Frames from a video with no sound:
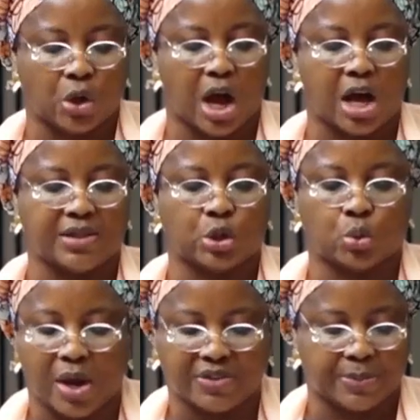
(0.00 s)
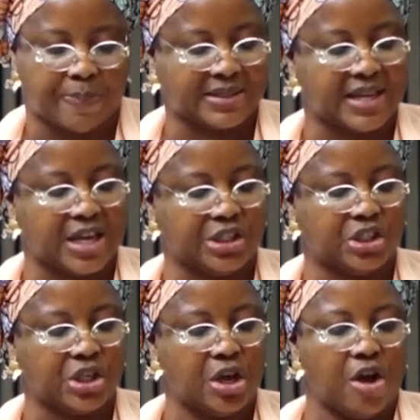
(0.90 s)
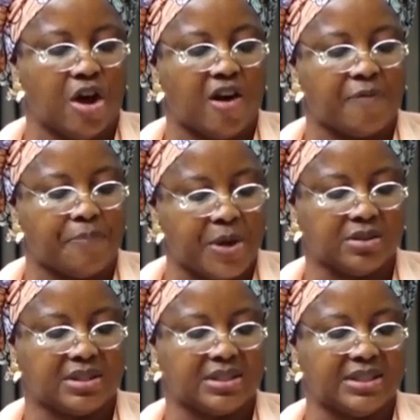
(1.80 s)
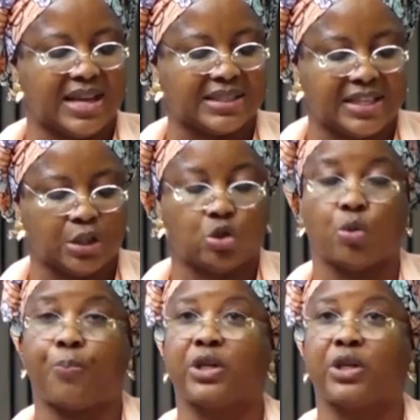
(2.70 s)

Ensure the swift passage of bills that seek to